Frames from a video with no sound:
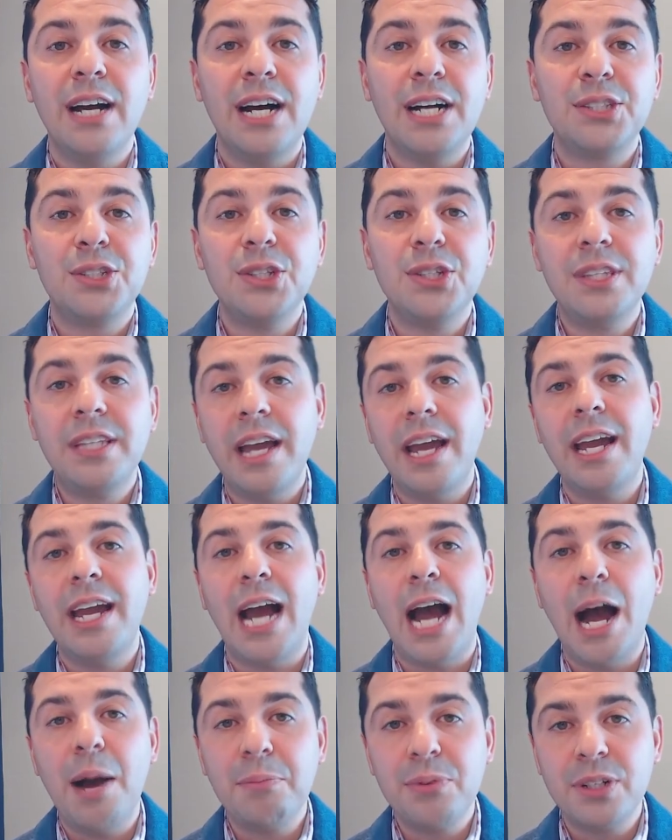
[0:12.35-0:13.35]
Uh,
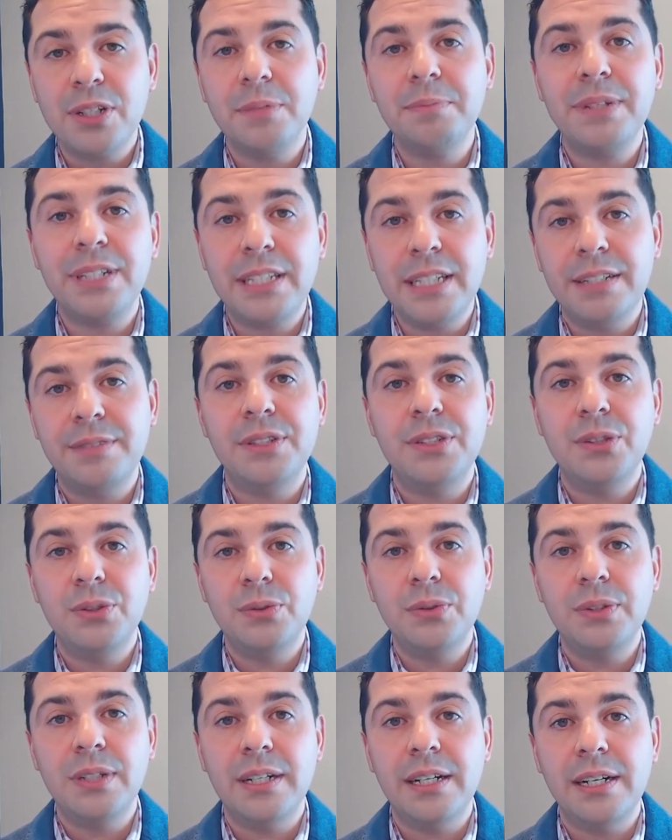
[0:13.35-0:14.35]
today, I'm going to be giving
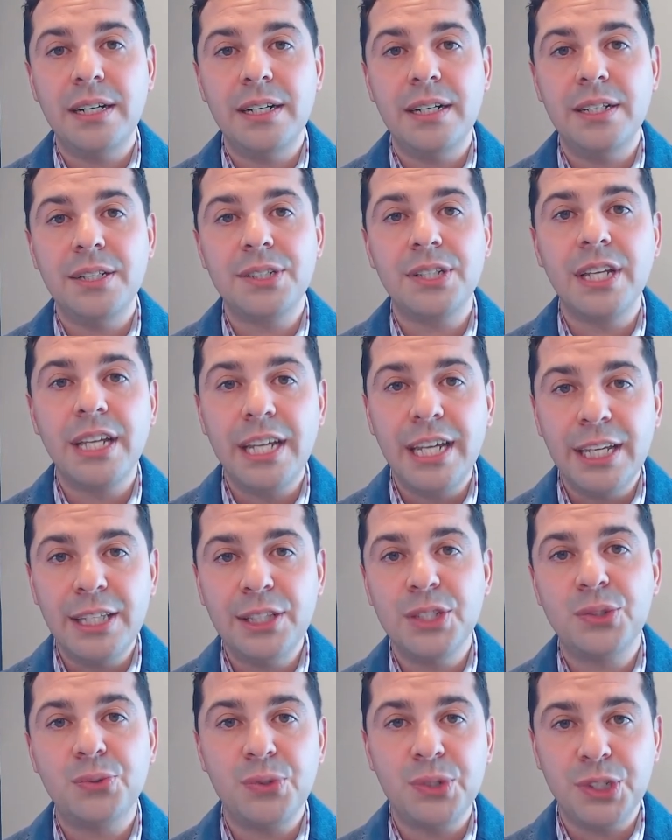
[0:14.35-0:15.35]
you guys
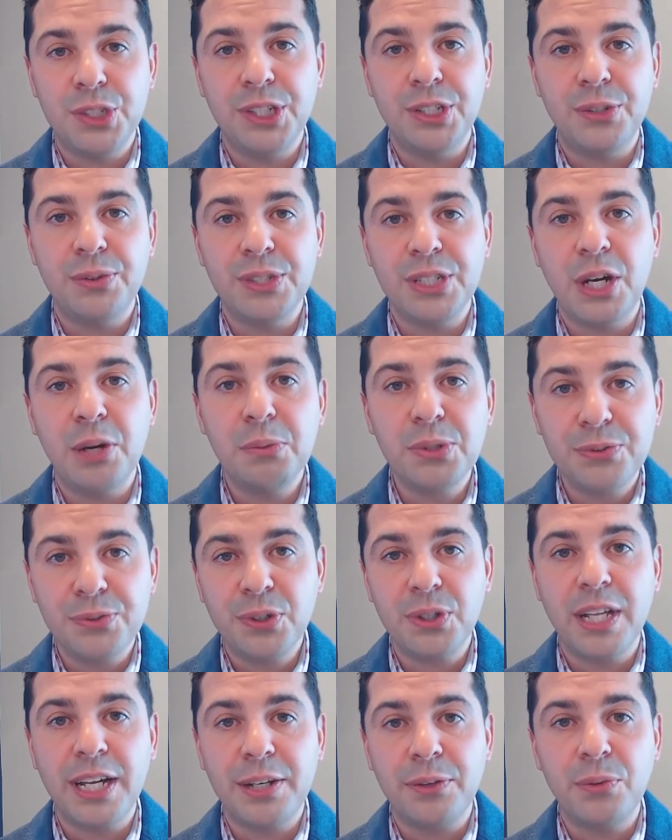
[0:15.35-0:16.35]
industry secrets. I almost
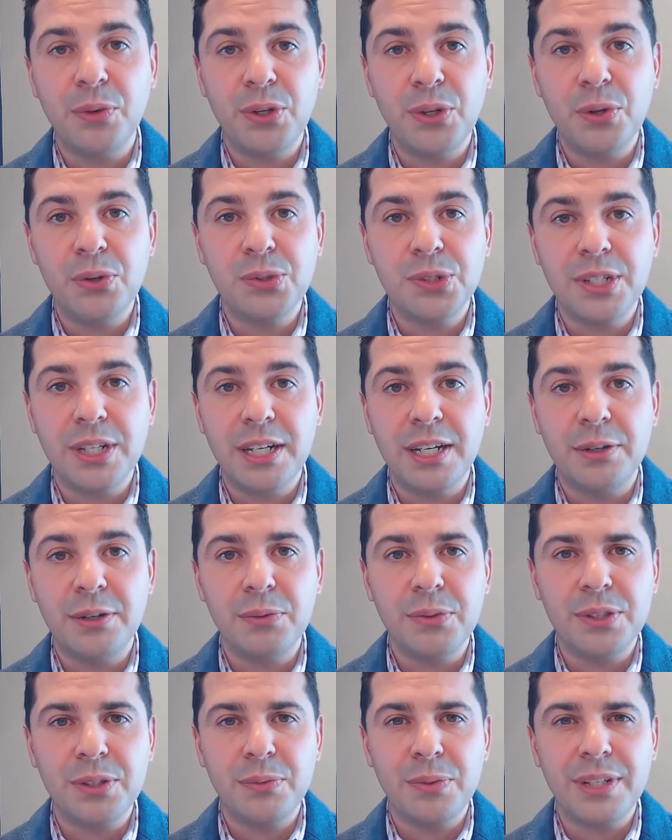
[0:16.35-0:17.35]
feel like one of those uh,
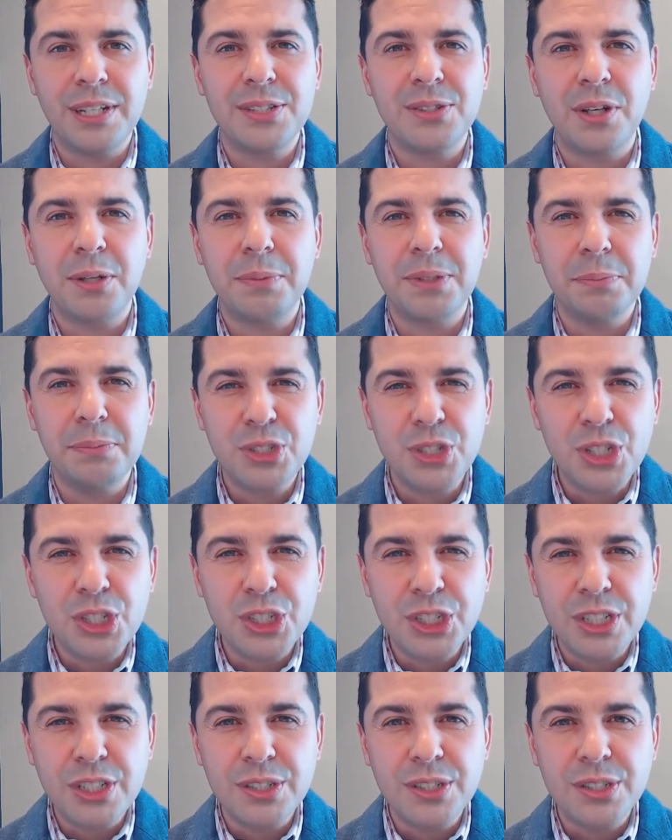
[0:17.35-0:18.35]
they talk about the
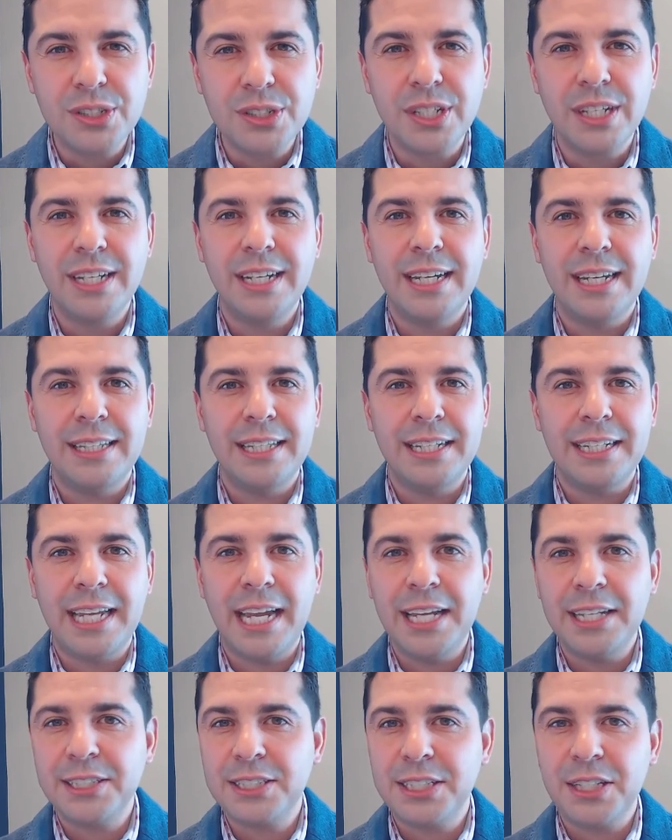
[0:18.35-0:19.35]
magicians. They
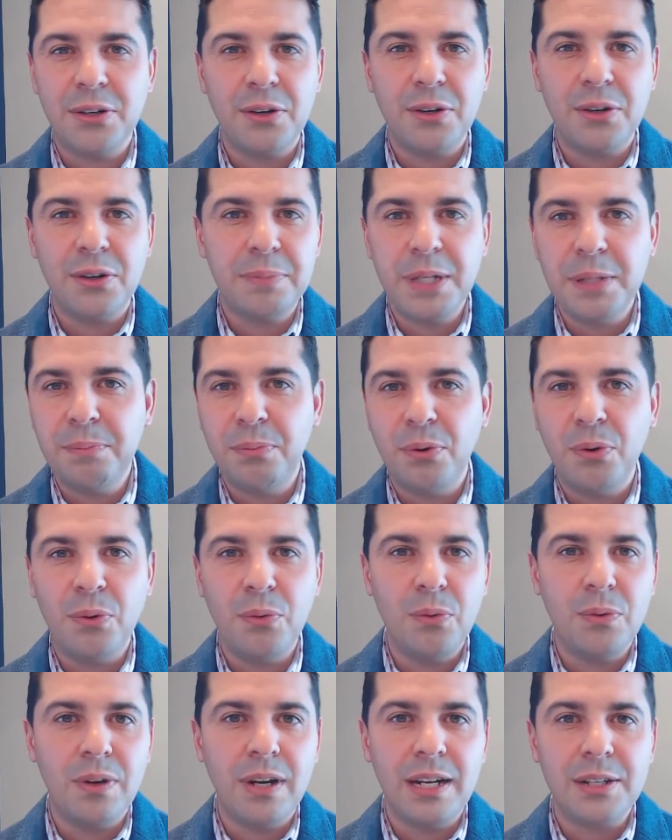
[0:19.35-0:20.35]
can't tell other
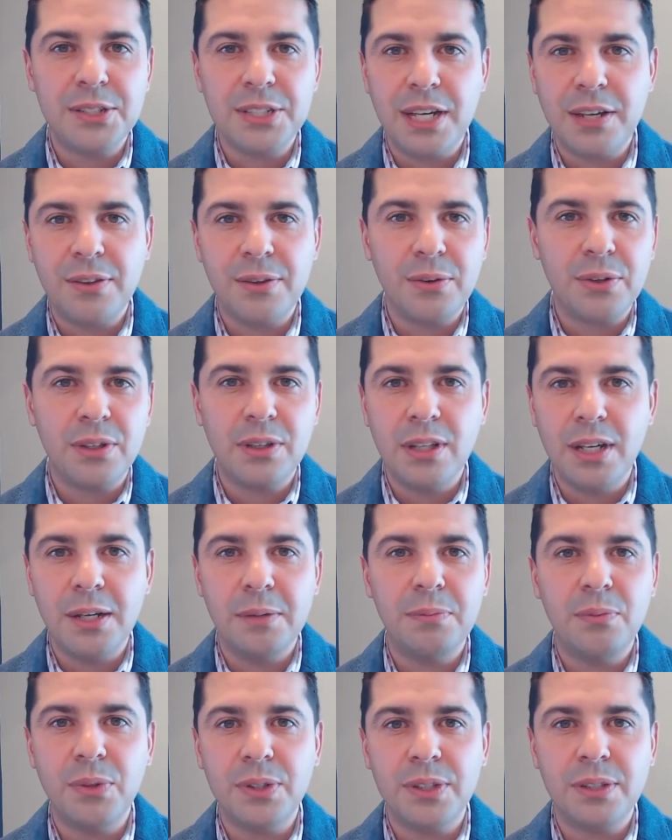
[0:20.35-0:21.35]
people outside of their
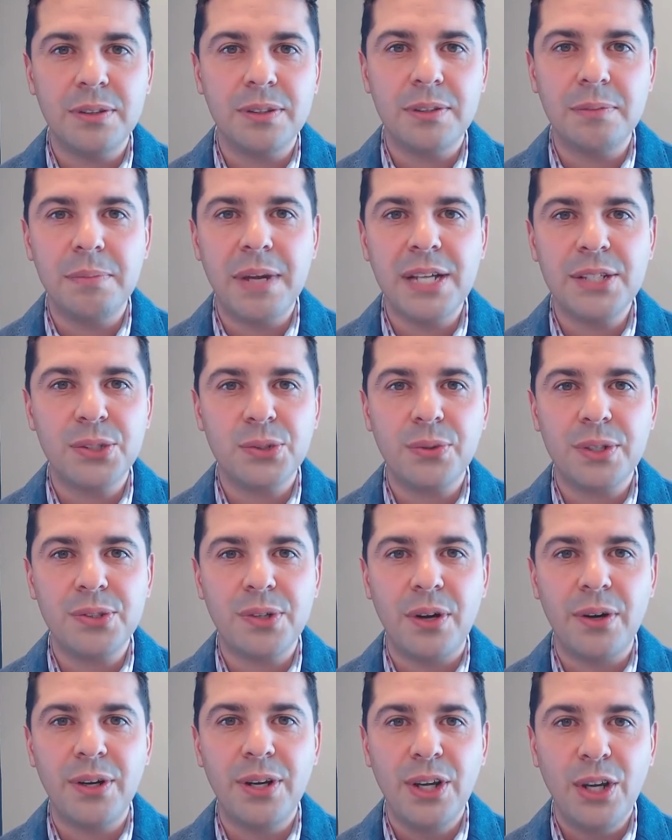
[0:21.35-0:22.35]
club what the, the magic
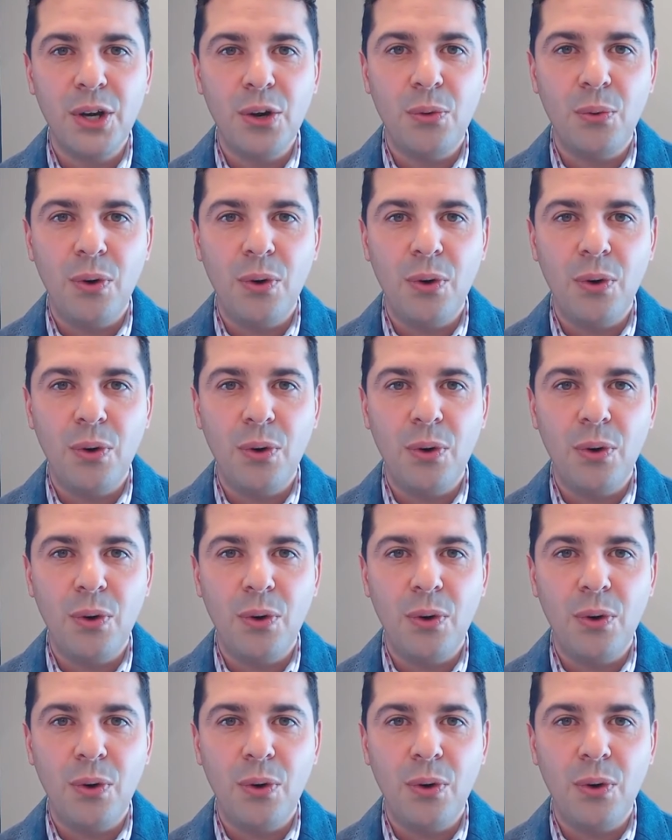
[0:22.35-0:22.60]
tricks are.